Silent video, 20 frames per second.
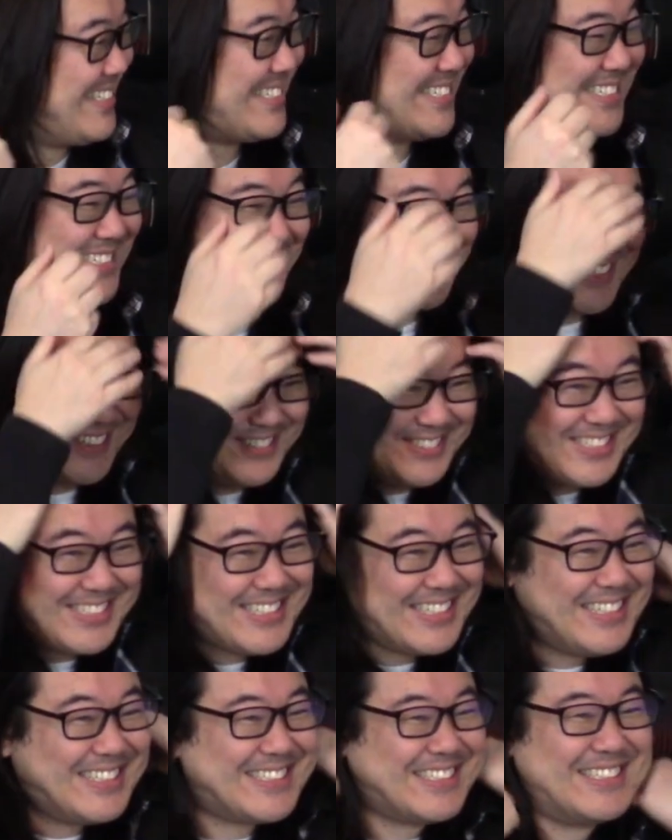Jesus. Oh,
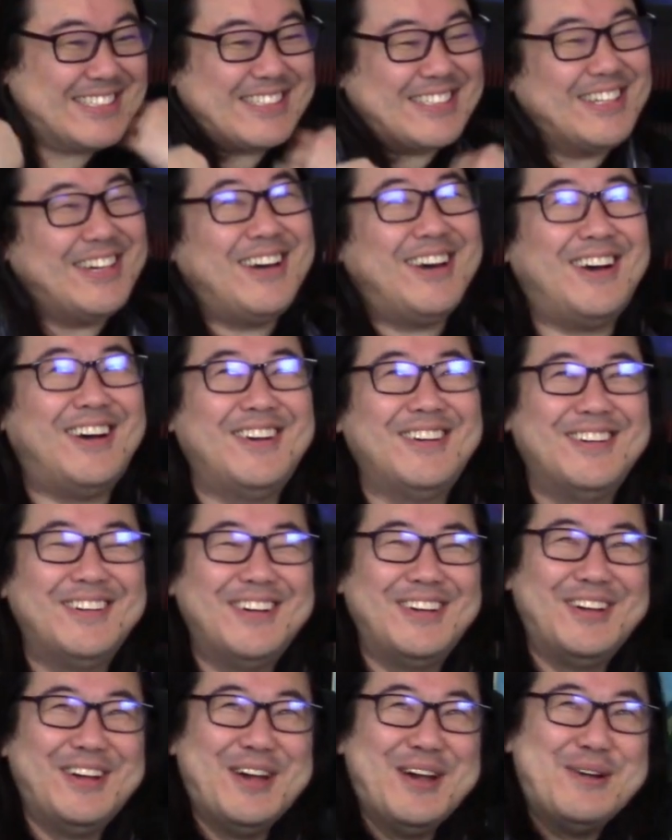Jesus. Oh,
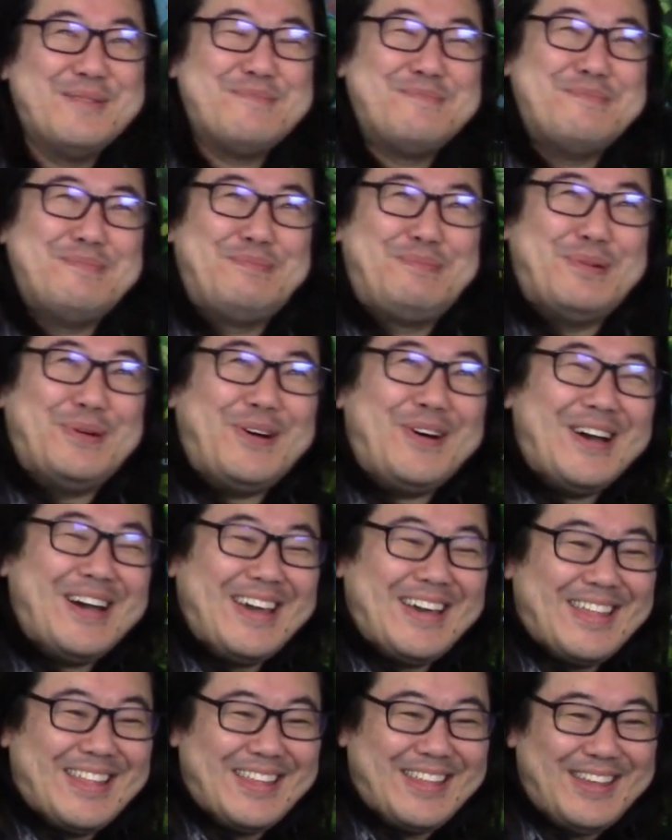
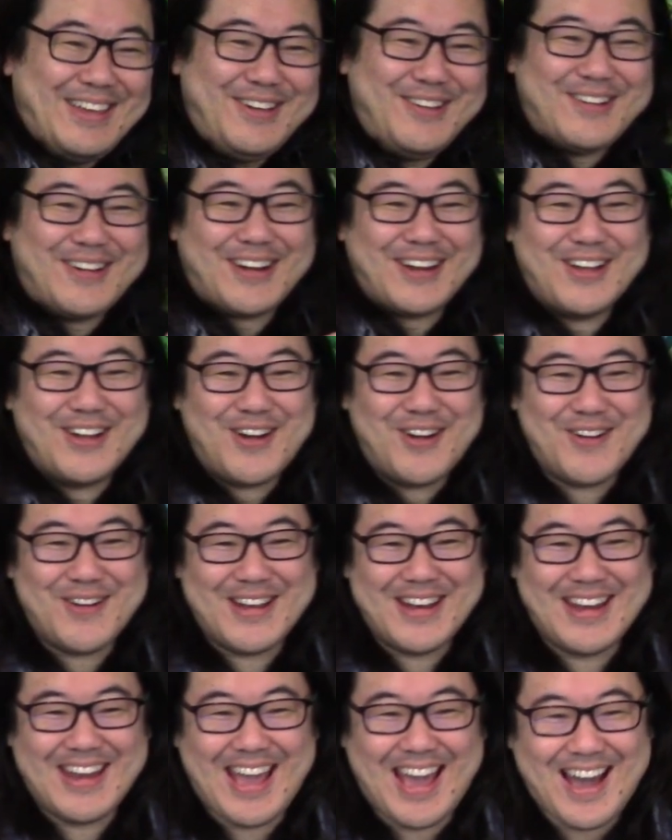boy, you are
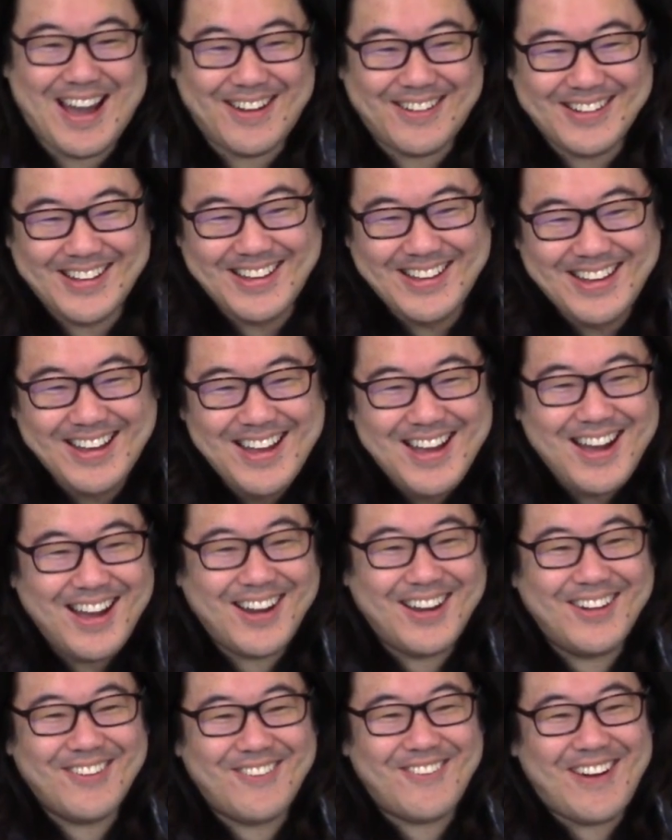going down
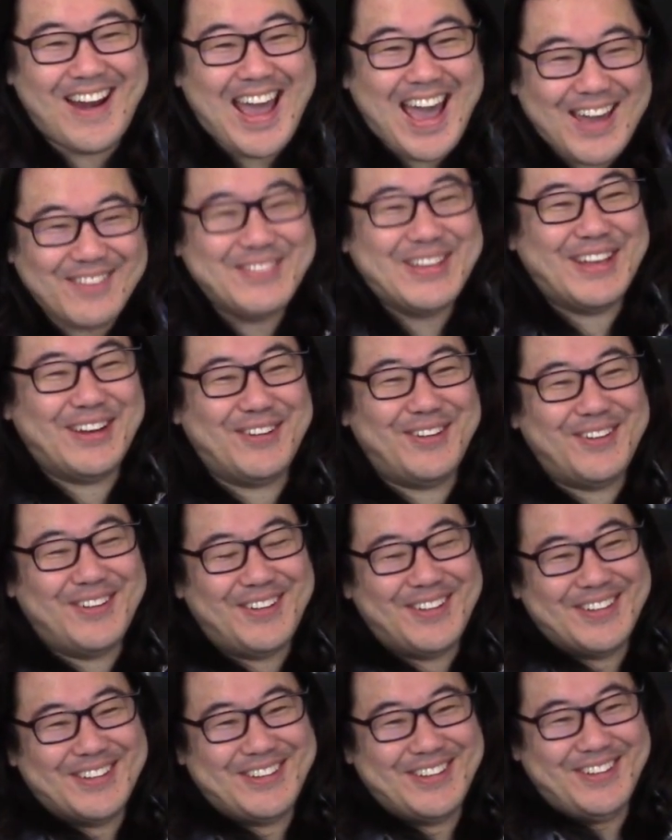a rabbit
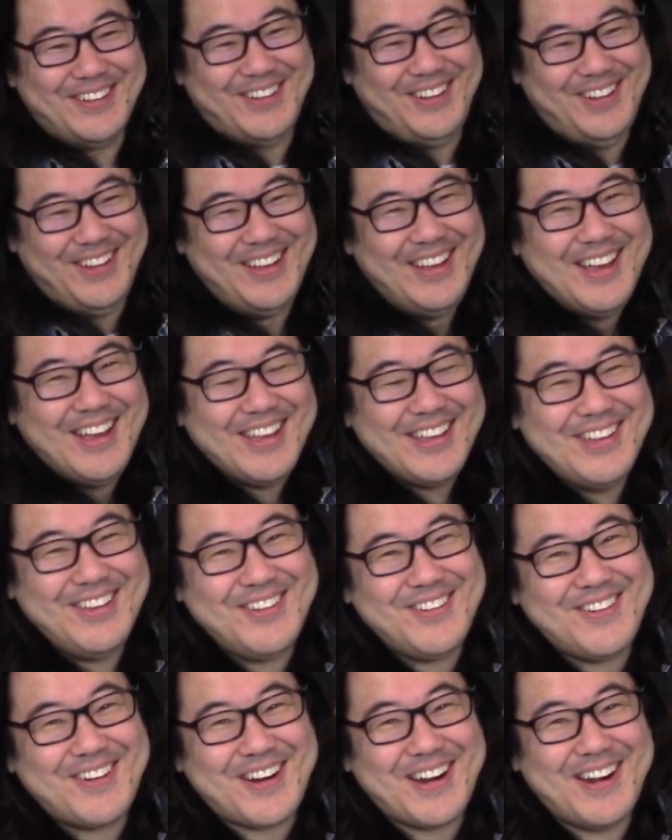hole, dude.
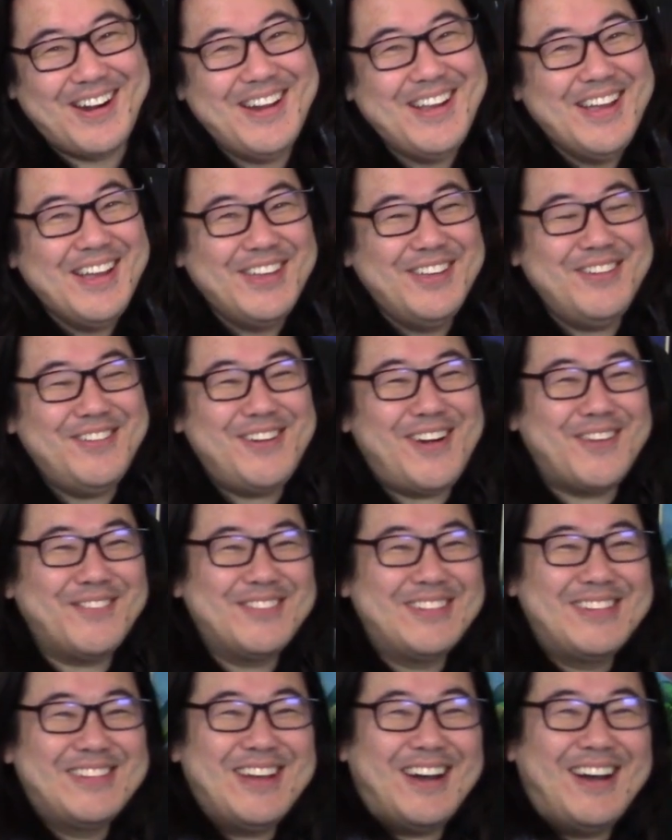You are, you
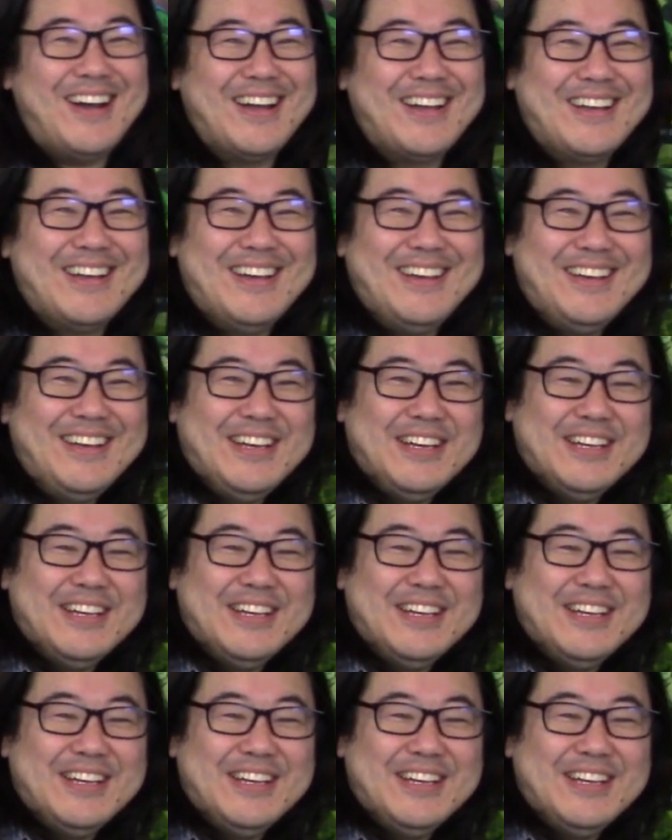have dug